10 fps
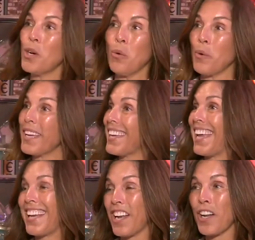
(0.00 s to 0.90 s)
We
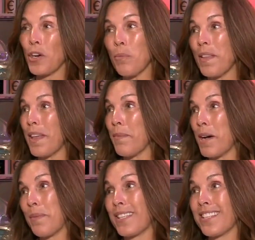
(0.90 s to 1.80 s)
cannot open them
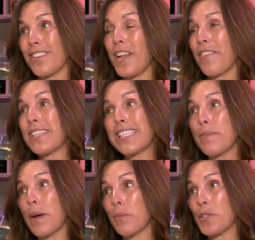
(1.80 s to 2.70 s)
up because they don't have the team
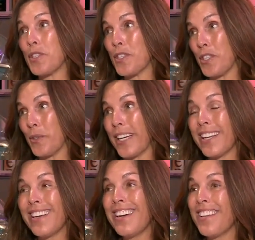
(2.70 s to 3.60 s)
members to do it.
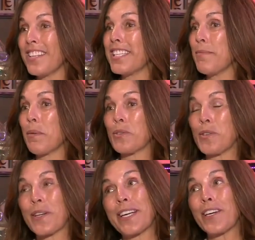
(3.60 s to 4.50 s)
The team members
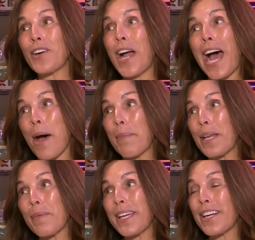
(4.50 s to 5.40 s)
that are here are happy
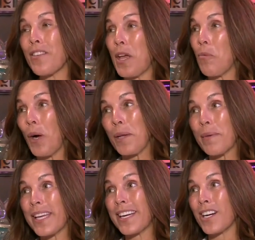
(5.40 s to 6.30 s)
to be here. They want to
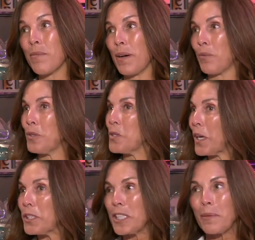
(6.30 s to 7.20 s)
be here, but we're
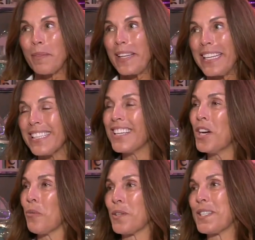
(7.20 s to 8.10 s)
stretching them thin.
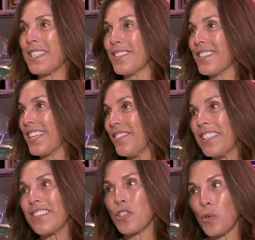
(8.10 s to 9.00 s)
We're still
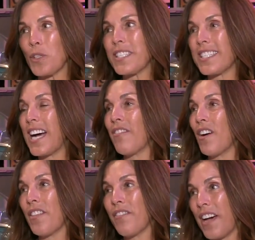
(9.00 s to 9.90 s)
even short staff
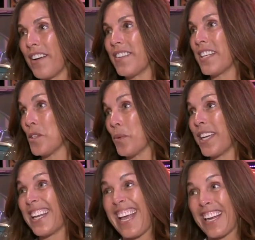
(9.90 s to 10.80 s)
on the five days a
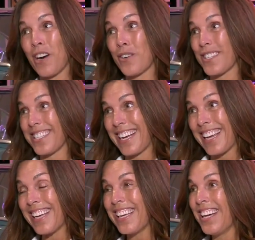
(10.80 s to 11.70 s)
week at eight hours a
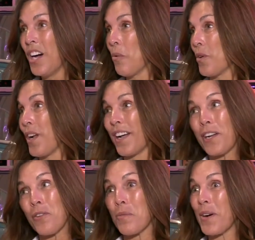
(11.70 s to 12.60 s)
day. We're not
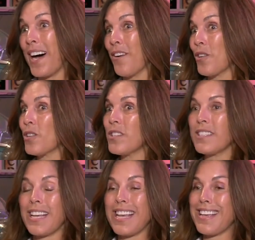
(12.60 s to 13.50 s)
at normal hours
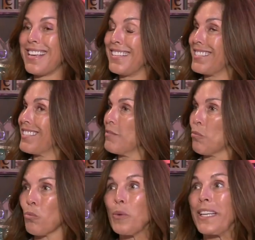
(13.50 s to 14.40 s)
it's
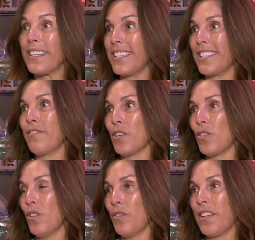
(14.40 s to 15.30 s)
really
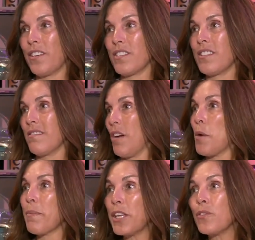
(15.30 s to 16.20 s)
difficult. There's our
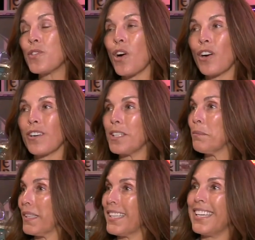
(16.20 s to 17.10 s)
menus aren't
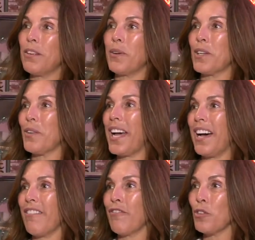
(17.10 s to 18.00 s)
complete. We don't
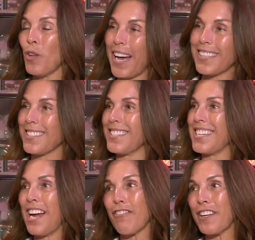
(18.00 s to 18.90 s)
have full access
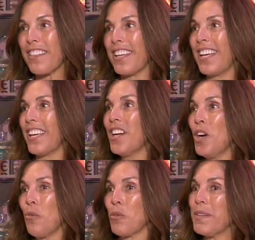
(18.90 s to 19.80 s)
to everything.
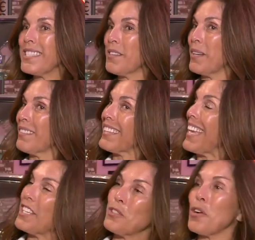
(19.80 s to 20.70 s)
We're missing. We don't
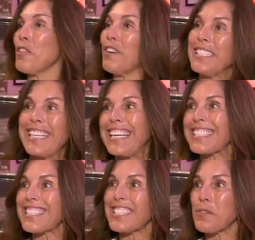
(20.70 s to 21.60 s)
can't do all the fun
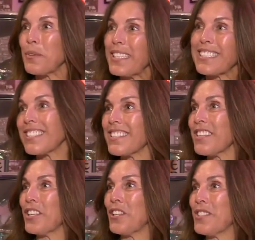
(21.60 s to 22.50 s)
dances that we
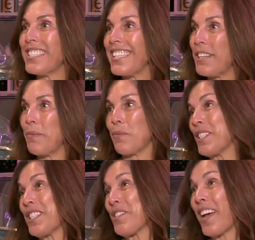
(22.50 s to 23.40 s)
you know yeah. did, but we
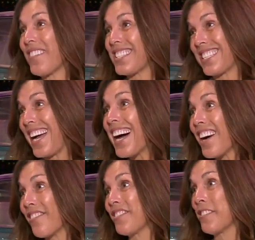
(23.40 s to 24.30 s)
just don't have the staff.